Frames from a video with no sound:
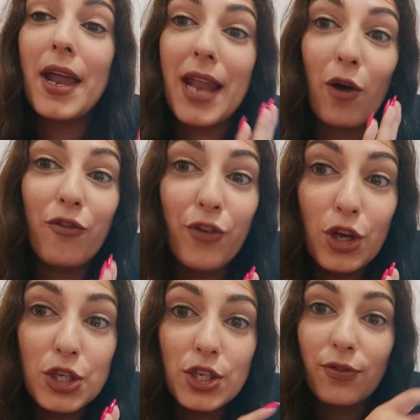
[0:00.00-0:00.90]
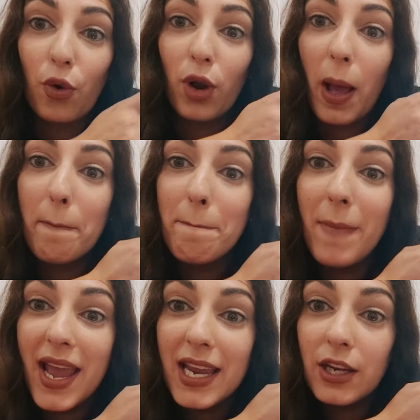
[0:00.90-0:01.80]
Now, first of all, a
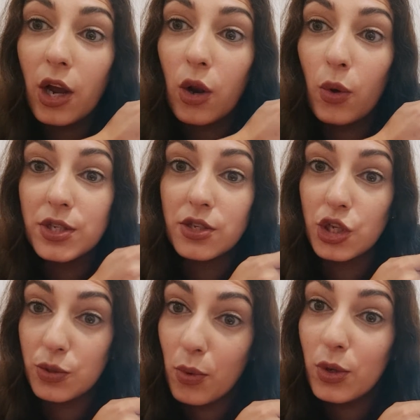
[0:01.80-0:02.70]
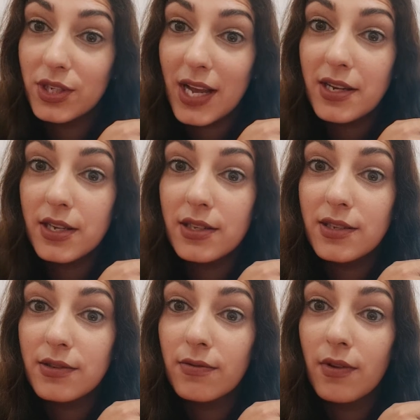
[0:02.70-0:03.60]
main clause is a small
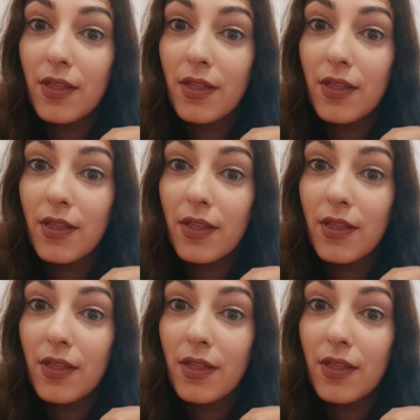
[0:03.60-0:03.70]
sentence